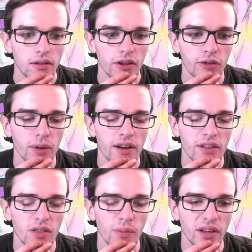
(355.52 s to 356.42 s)
It's probably
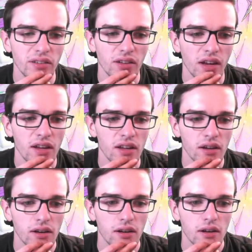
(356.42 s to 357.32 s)
not the best
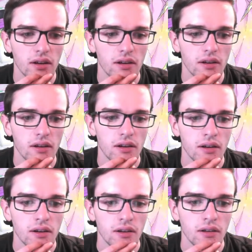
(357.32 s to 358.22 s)
idea
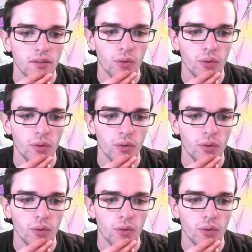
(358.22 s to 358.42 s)
the